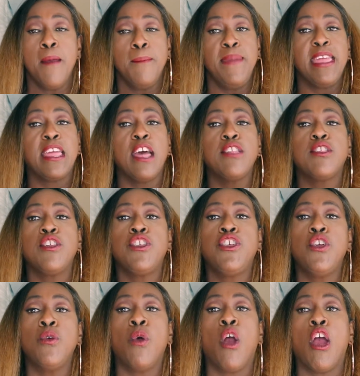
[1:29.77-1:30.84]
because
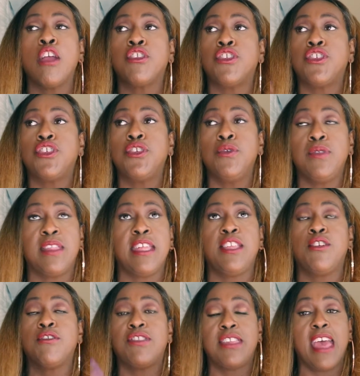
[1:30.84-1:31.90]
you are choosing,
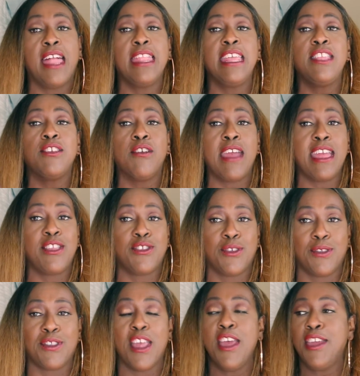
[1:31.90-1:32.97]
you're telling your
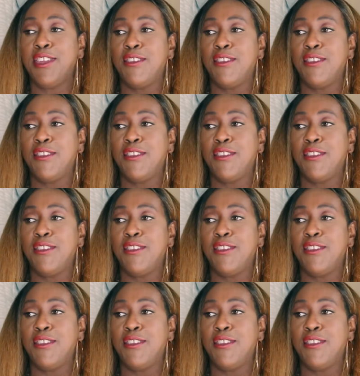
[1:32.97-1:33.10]
angels,